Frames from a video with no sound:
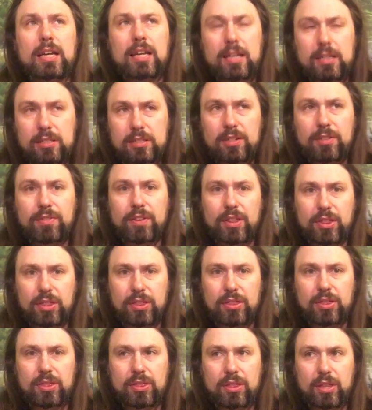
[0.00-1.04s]
hint of a
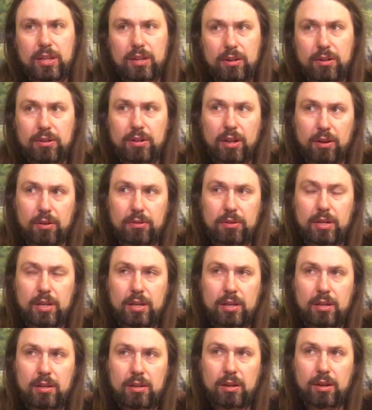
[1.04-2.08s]
thinner note
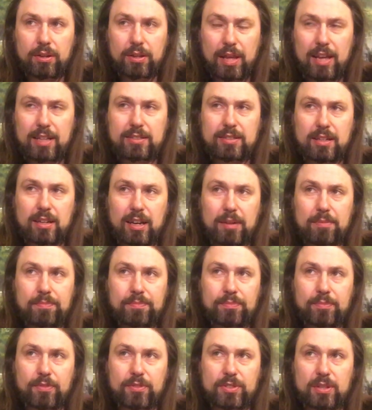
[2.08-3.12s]
on that time
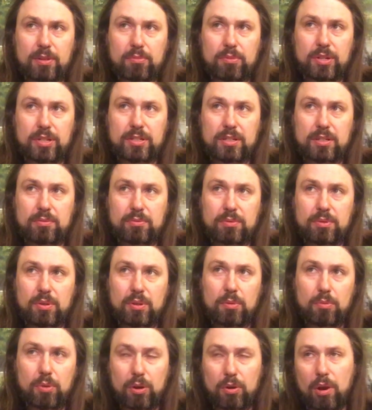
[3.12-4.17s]
for some reason.
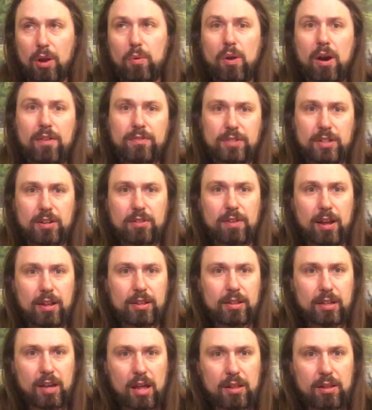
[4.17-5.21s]
The more I wafted
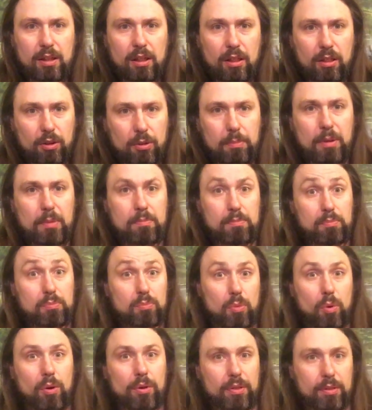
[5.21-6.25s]
around, it got a little bit
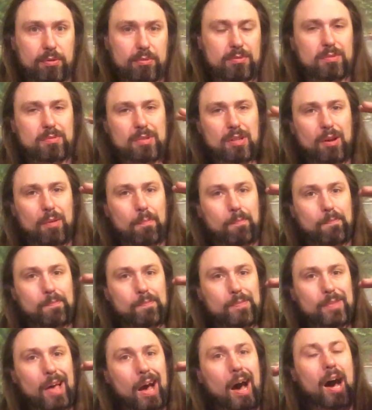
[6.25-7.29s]
on to
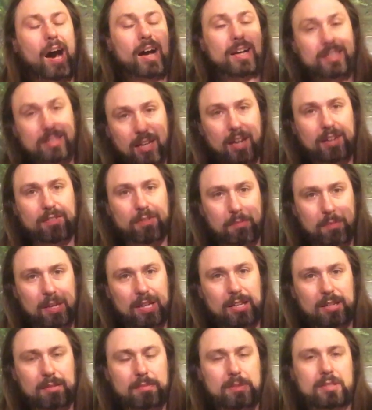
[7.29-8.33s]
the high side of a
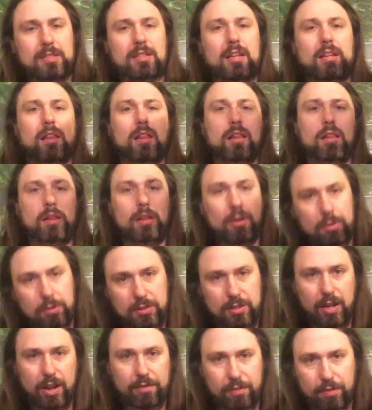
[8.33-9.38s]
medium instead of the low
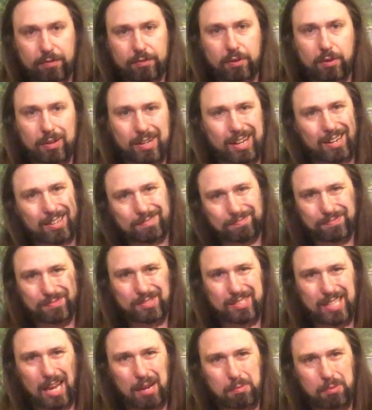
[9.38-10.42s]
side of a full. Kind of
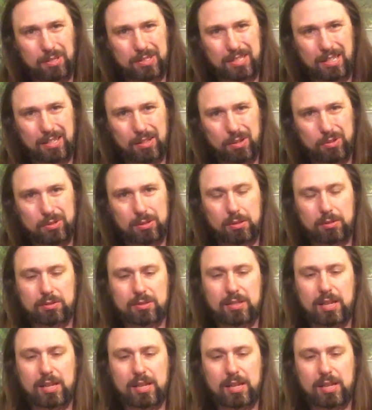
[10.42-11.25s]
tapers in those little